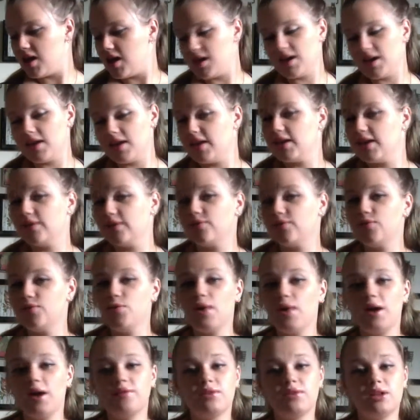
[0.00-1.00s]
If you
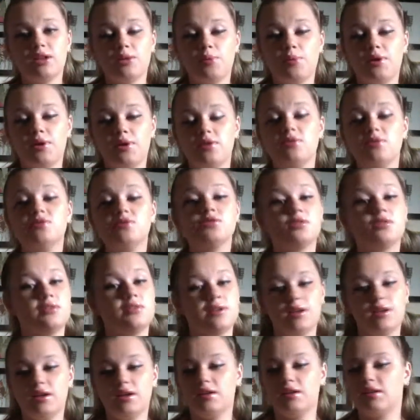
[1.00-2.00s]
have any opinions on
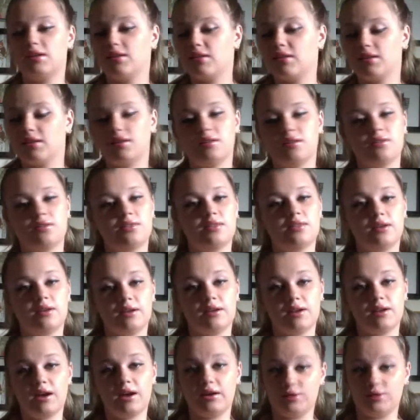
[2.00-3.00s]
anything that
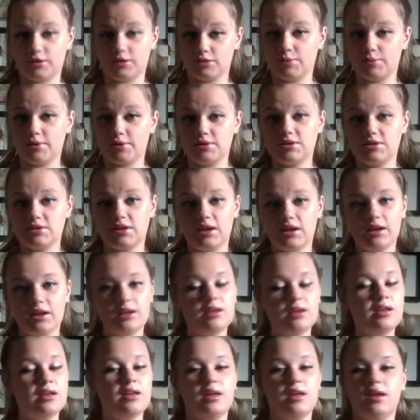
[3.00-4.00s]
I talked about today,
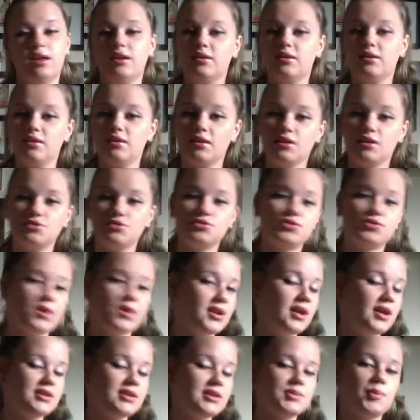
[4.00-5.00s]
anything I should try
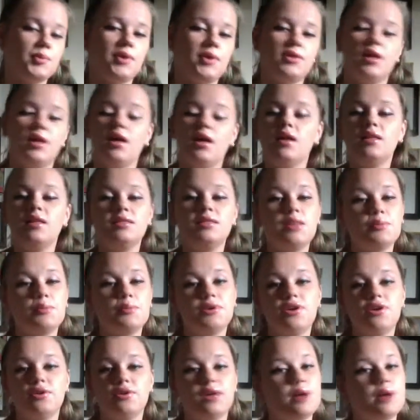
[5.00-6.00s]
next month, let me
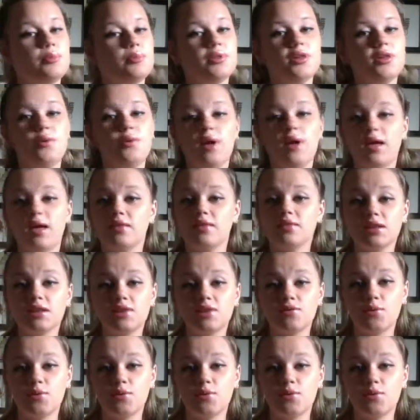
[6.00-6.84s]
know down below, and thank you for